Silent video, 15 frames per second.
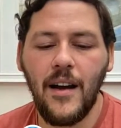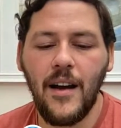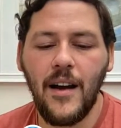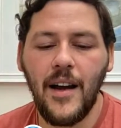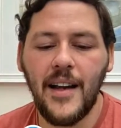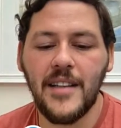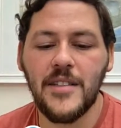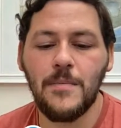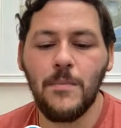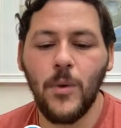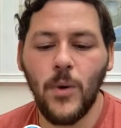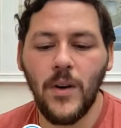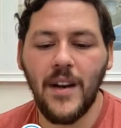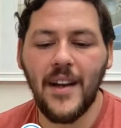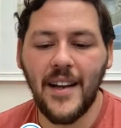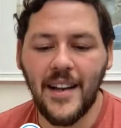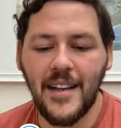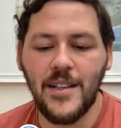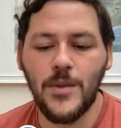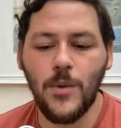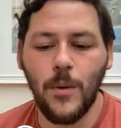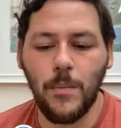It's more
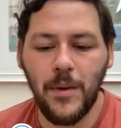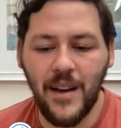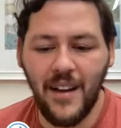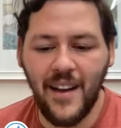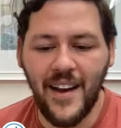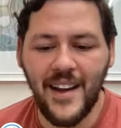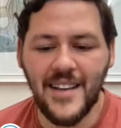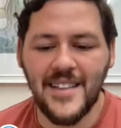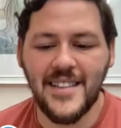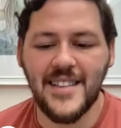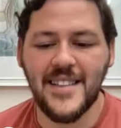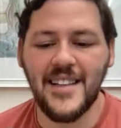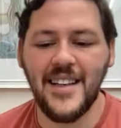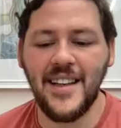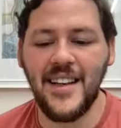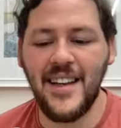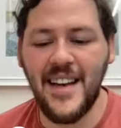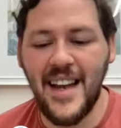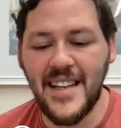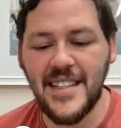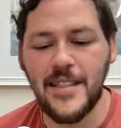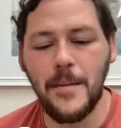likely to apply to
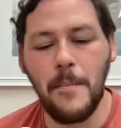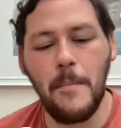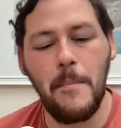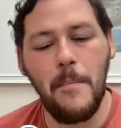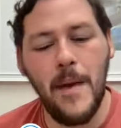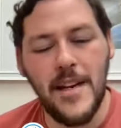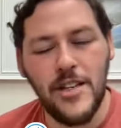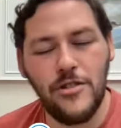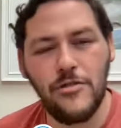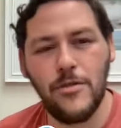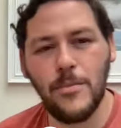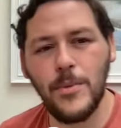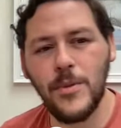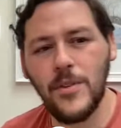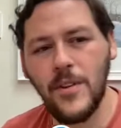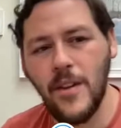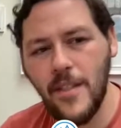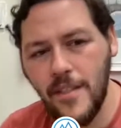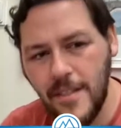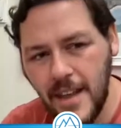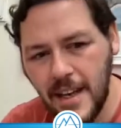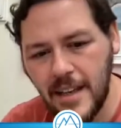less measurable
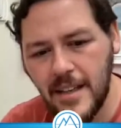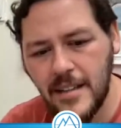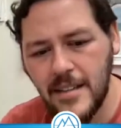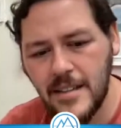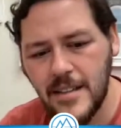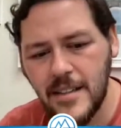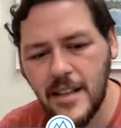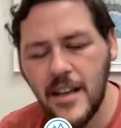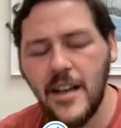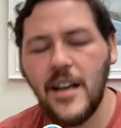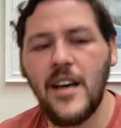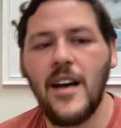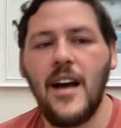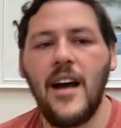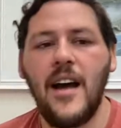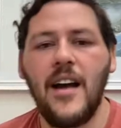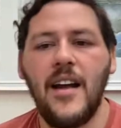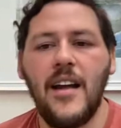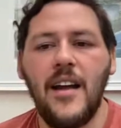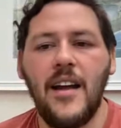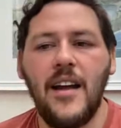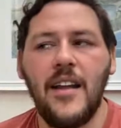things.
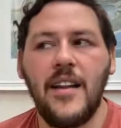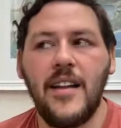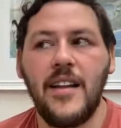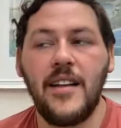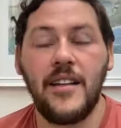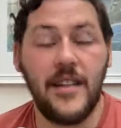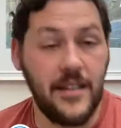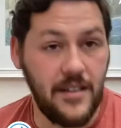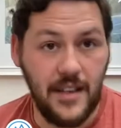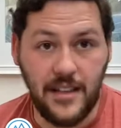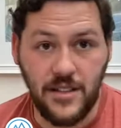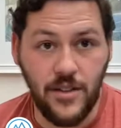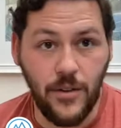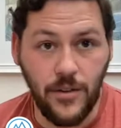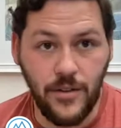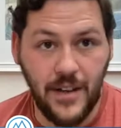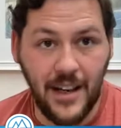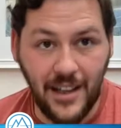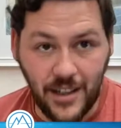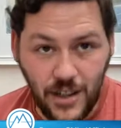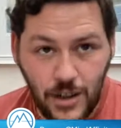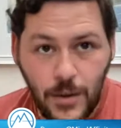That's not
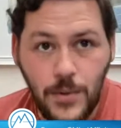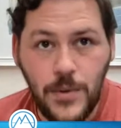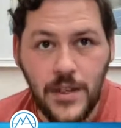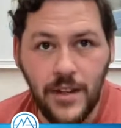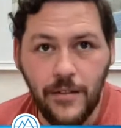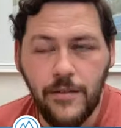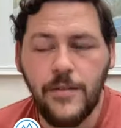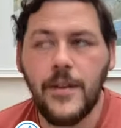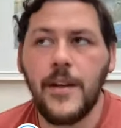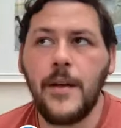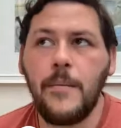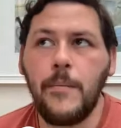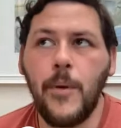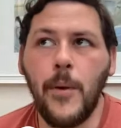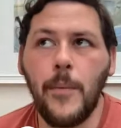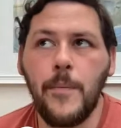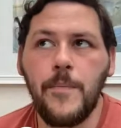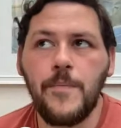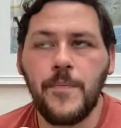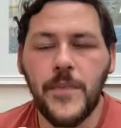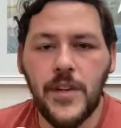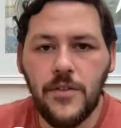exclusive, but
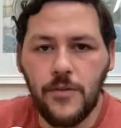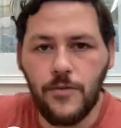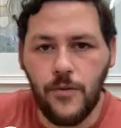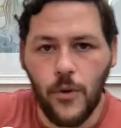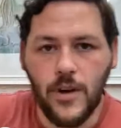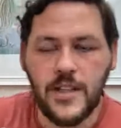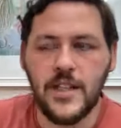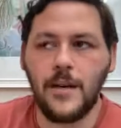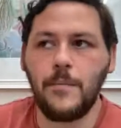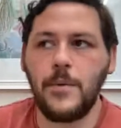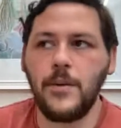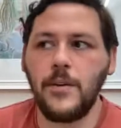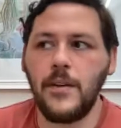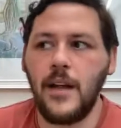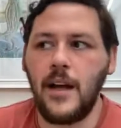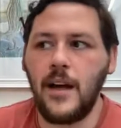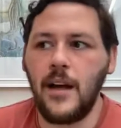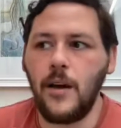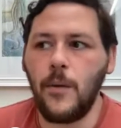for example,